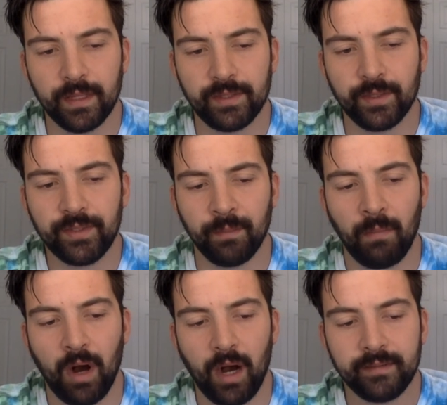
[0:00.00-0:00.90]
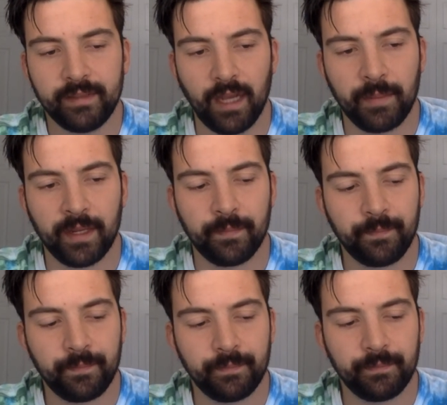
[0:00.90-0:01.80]
do some mods. I mean,
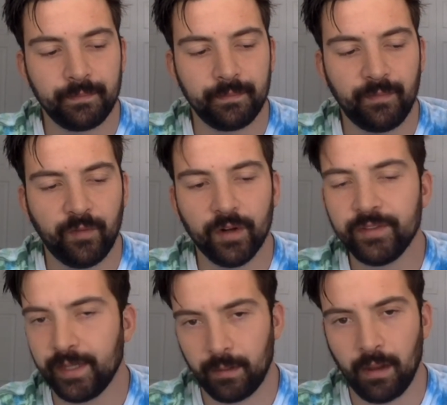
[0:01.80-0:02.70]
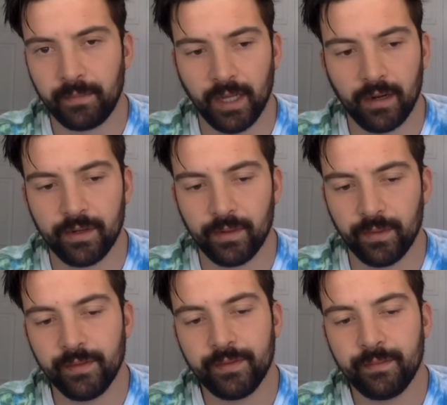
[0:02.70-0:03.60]
first thing I'm going to do
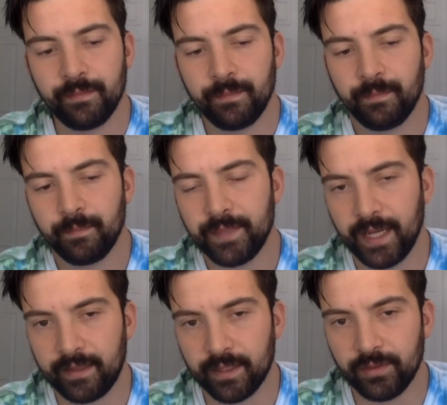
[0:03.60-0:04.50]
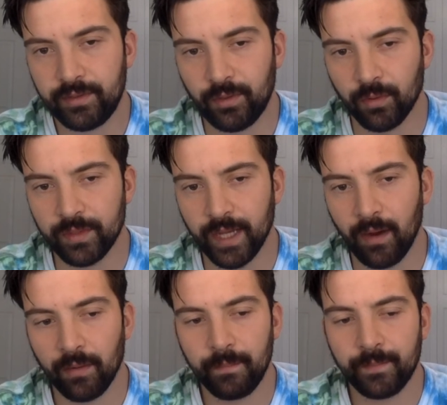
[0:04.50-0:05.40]
is take these screws
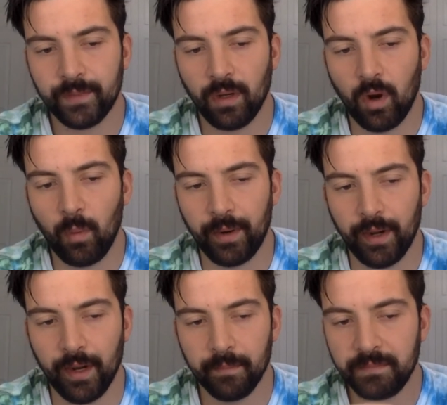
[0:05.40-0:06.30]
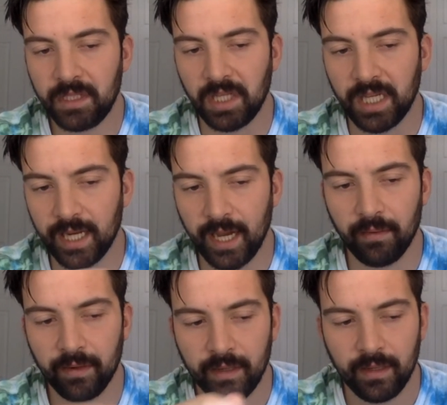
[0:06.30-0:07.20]
out, open it up, clean
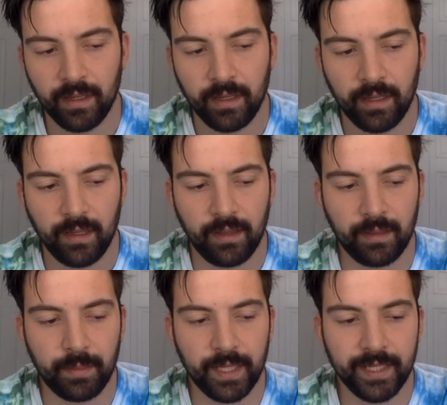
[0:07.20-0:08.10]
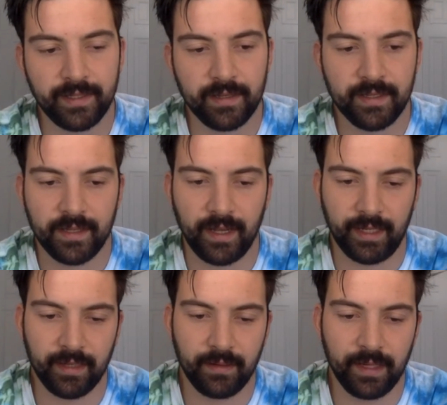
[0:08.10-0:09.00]
out the pieces.
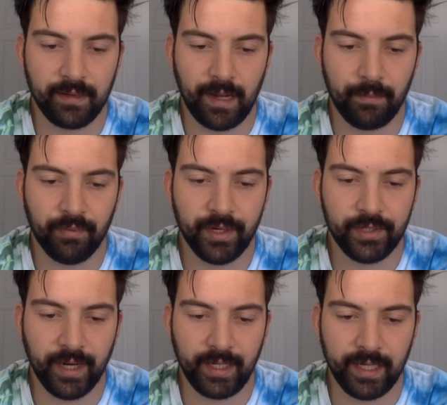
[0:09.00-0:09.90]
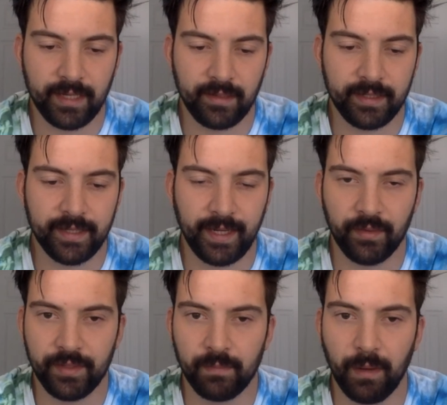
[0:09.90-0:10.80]
I'm pretty sure I can easily take
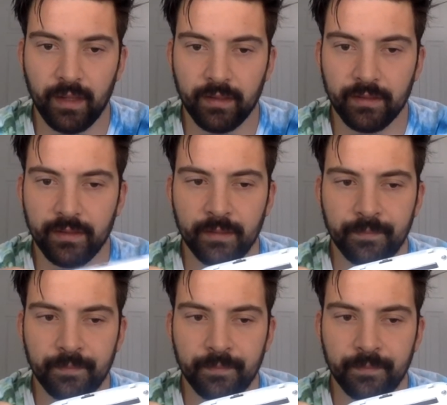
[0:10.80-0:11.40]
out these buttons